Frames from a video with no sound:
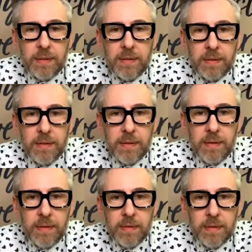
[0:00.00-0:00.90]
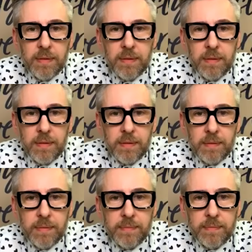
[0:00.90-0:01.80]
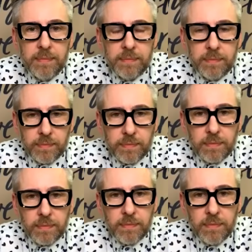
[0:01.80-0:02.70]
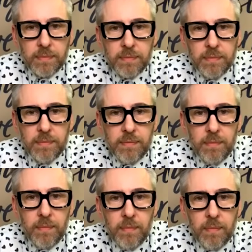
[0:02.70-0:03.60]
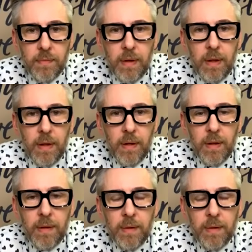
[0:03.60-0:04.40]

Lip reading: (silent)